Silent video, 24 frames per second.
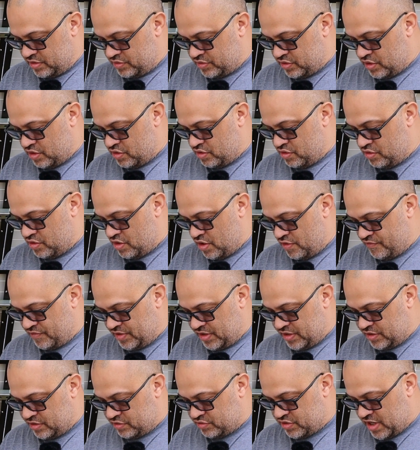So
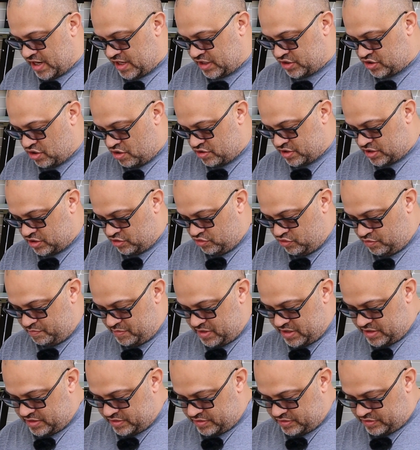hopefully they'll try to charge a little
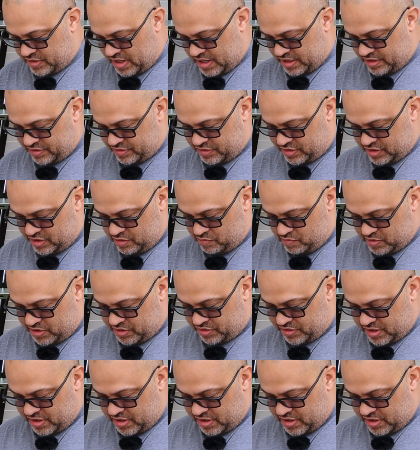bit so I can see what